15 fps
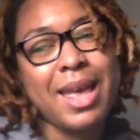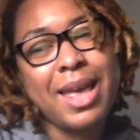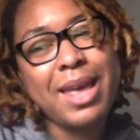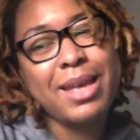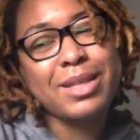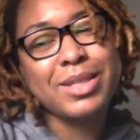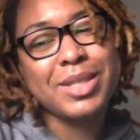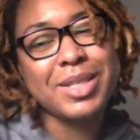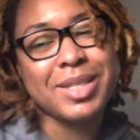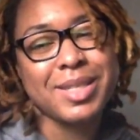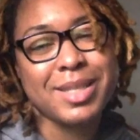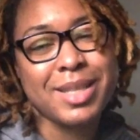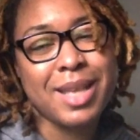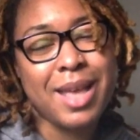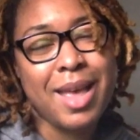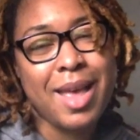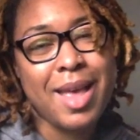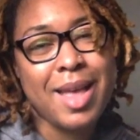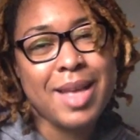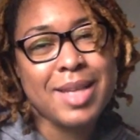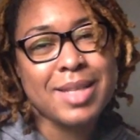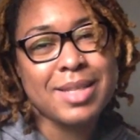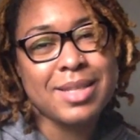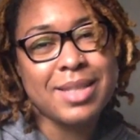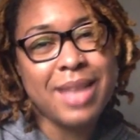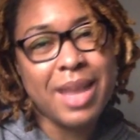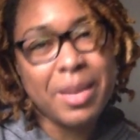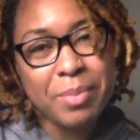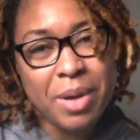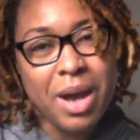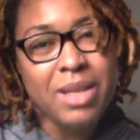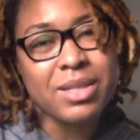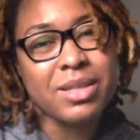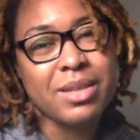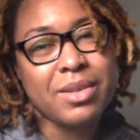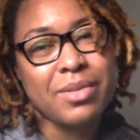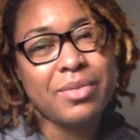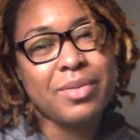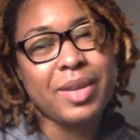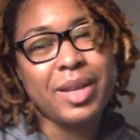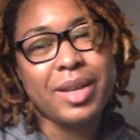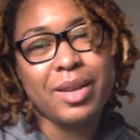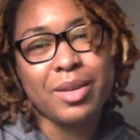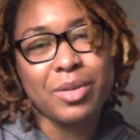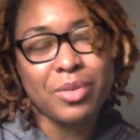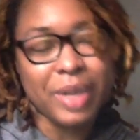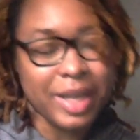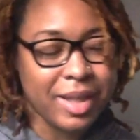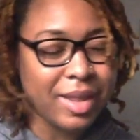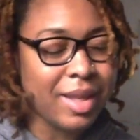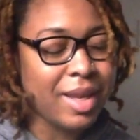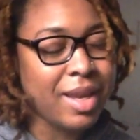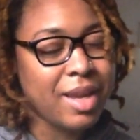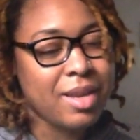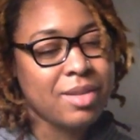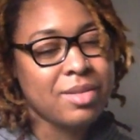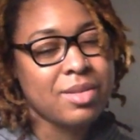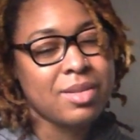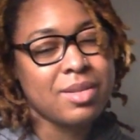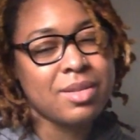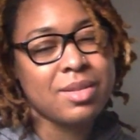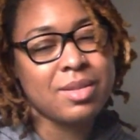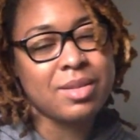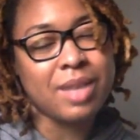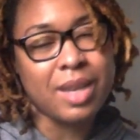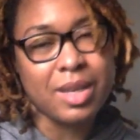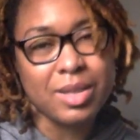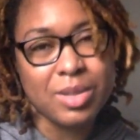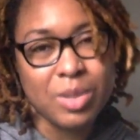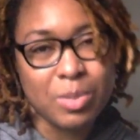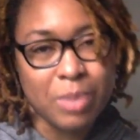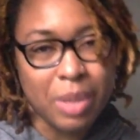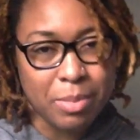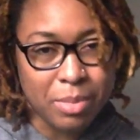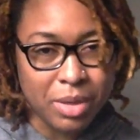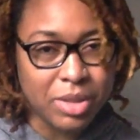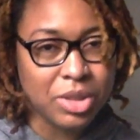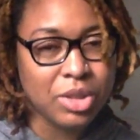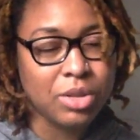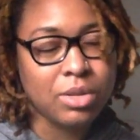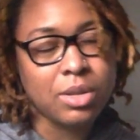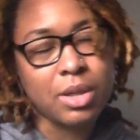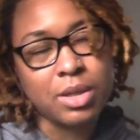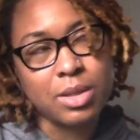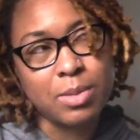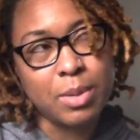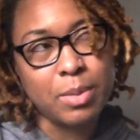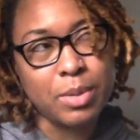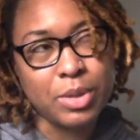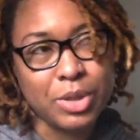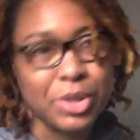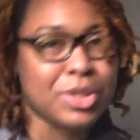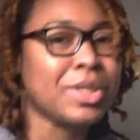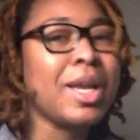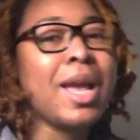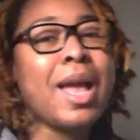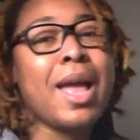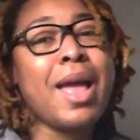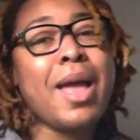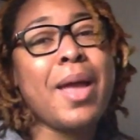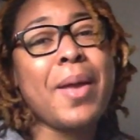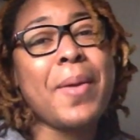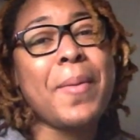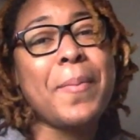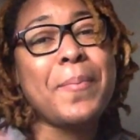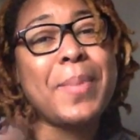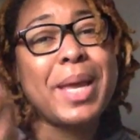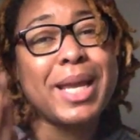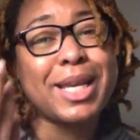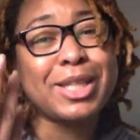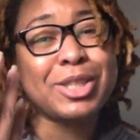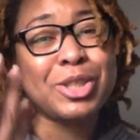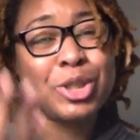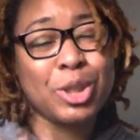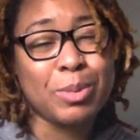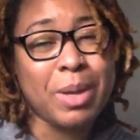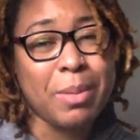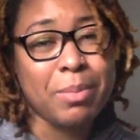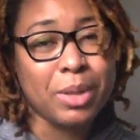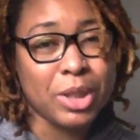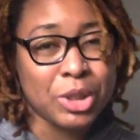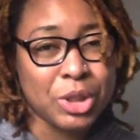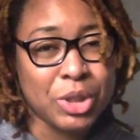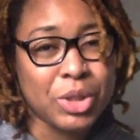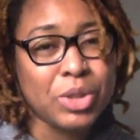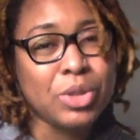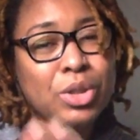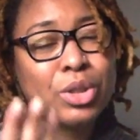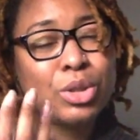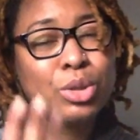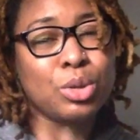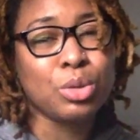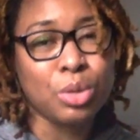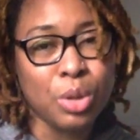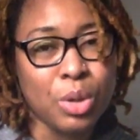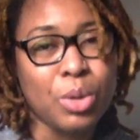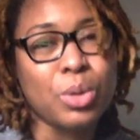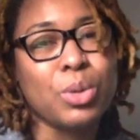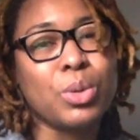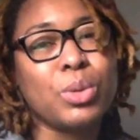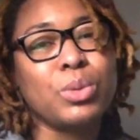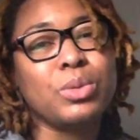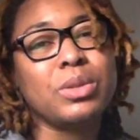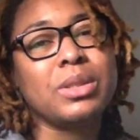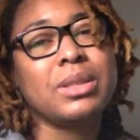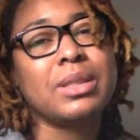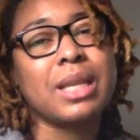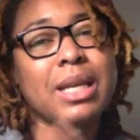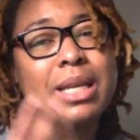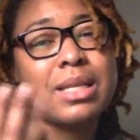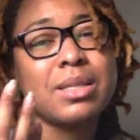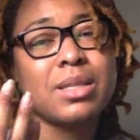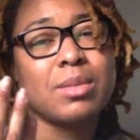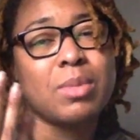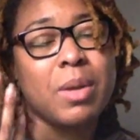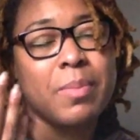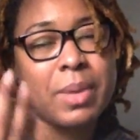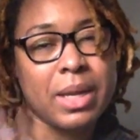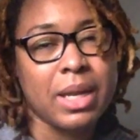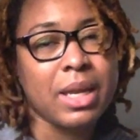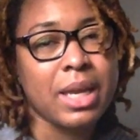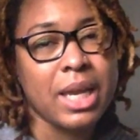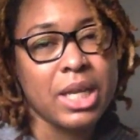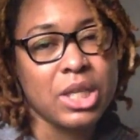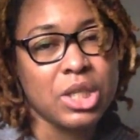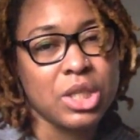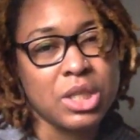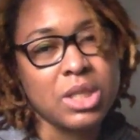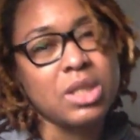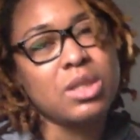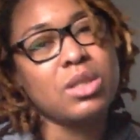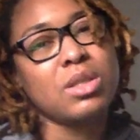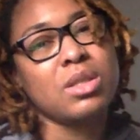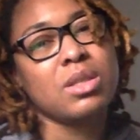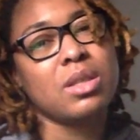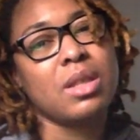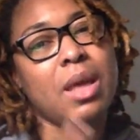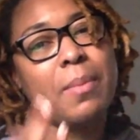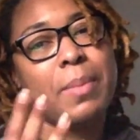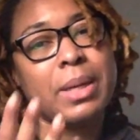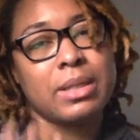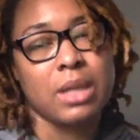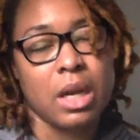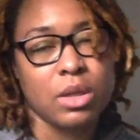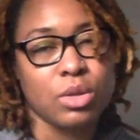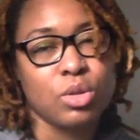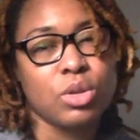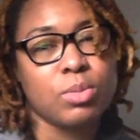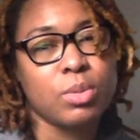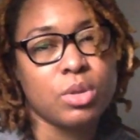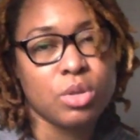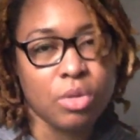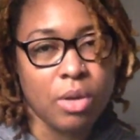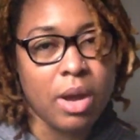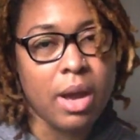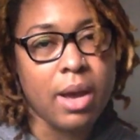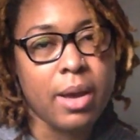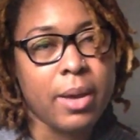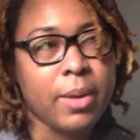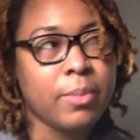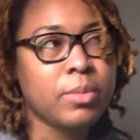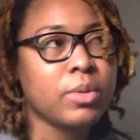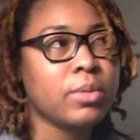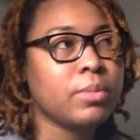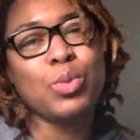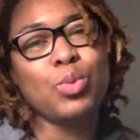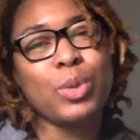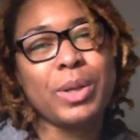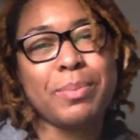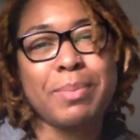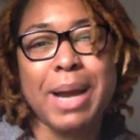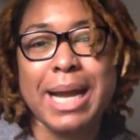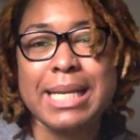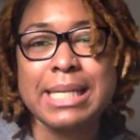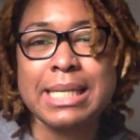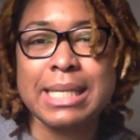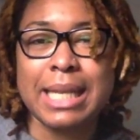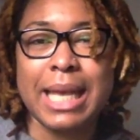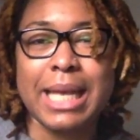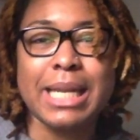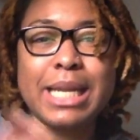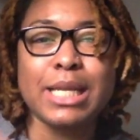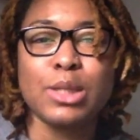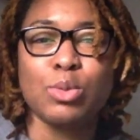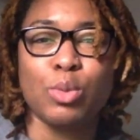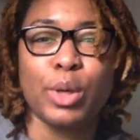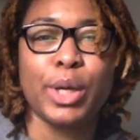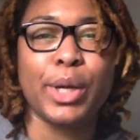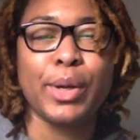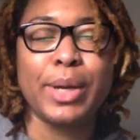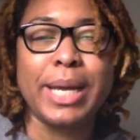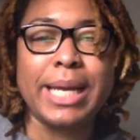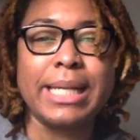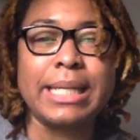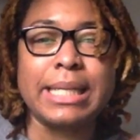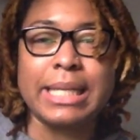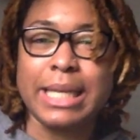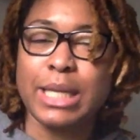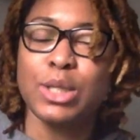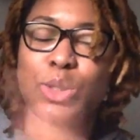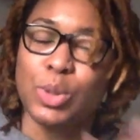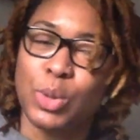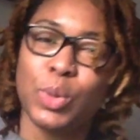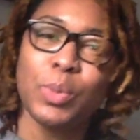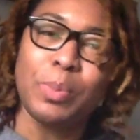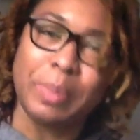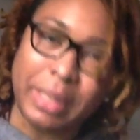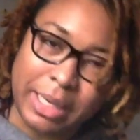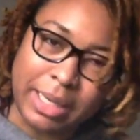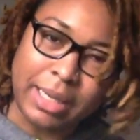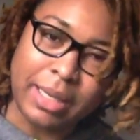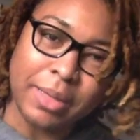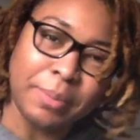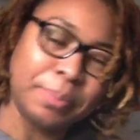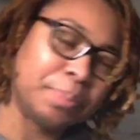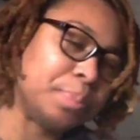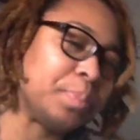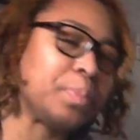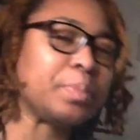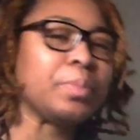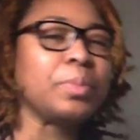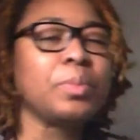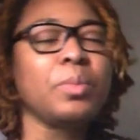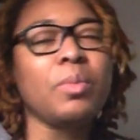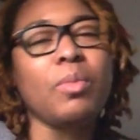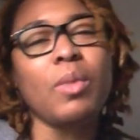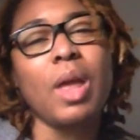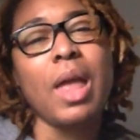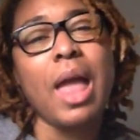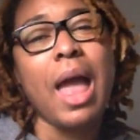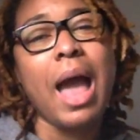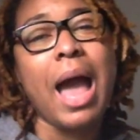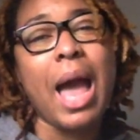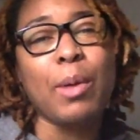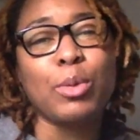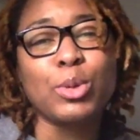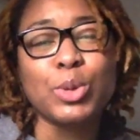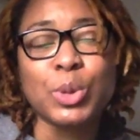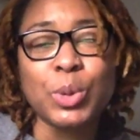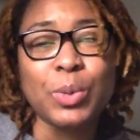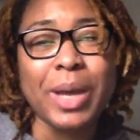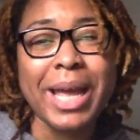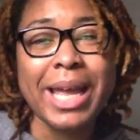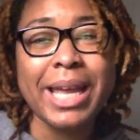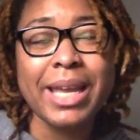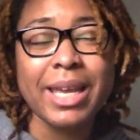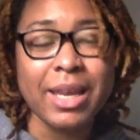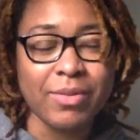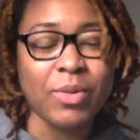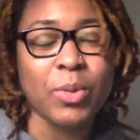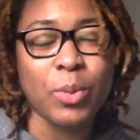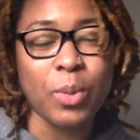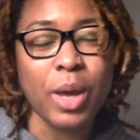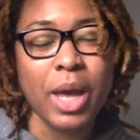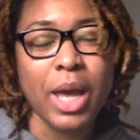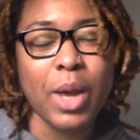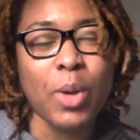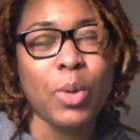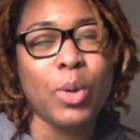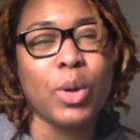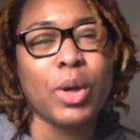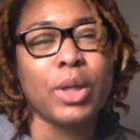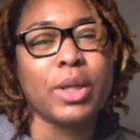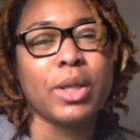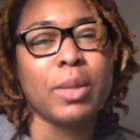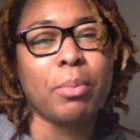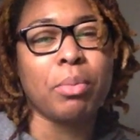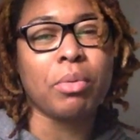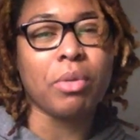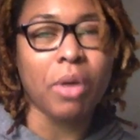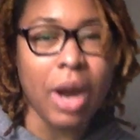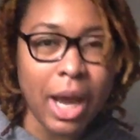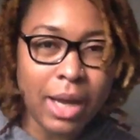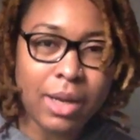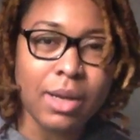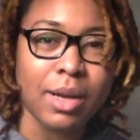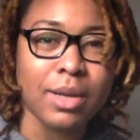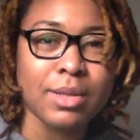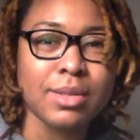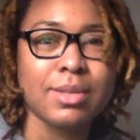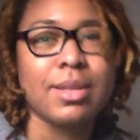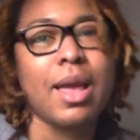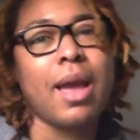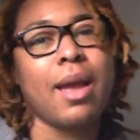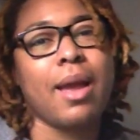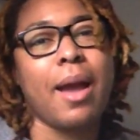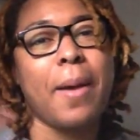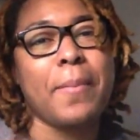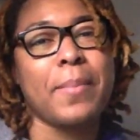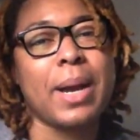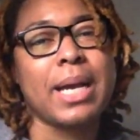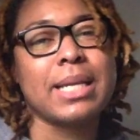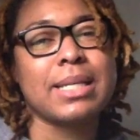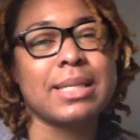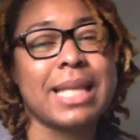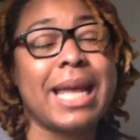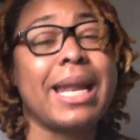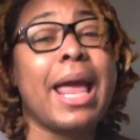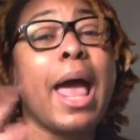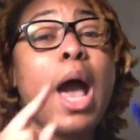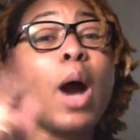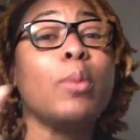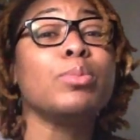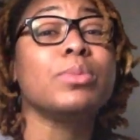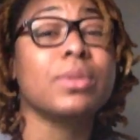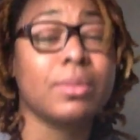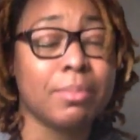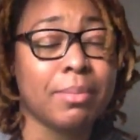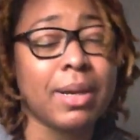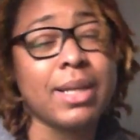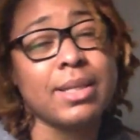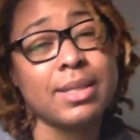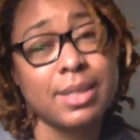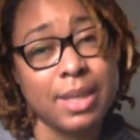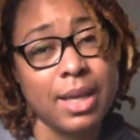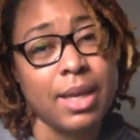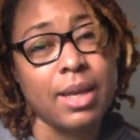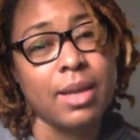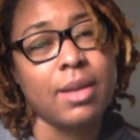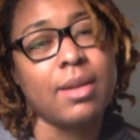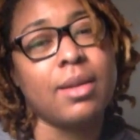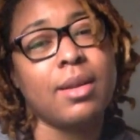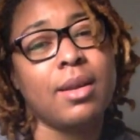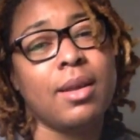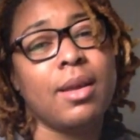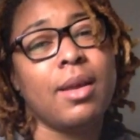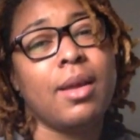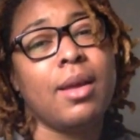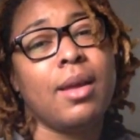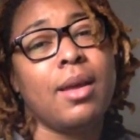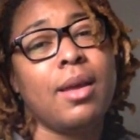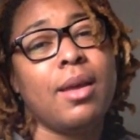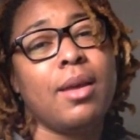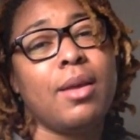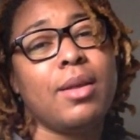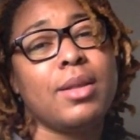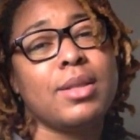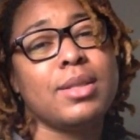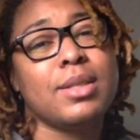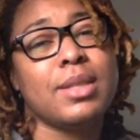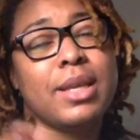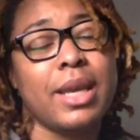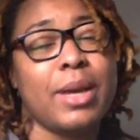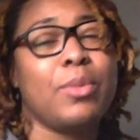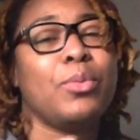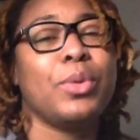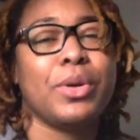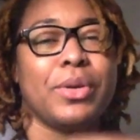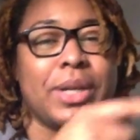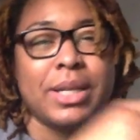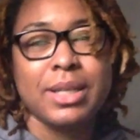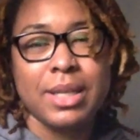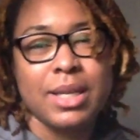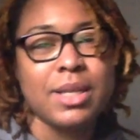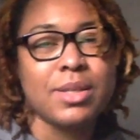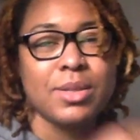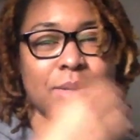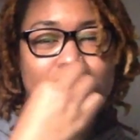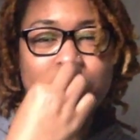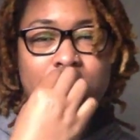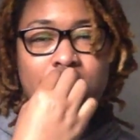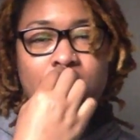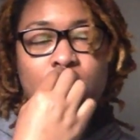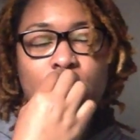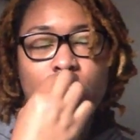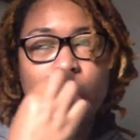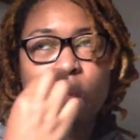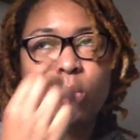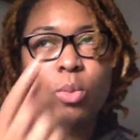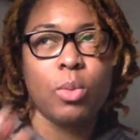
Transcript: and just staying positive, eating the right things, sticking to my blood sugars, making sure my blood sugars are controlled, sticking to my medications that my doctors prescribed. When my skin is where it needs to be, I will do a giveaway on the products that helped my skin get where it needs to be. Well,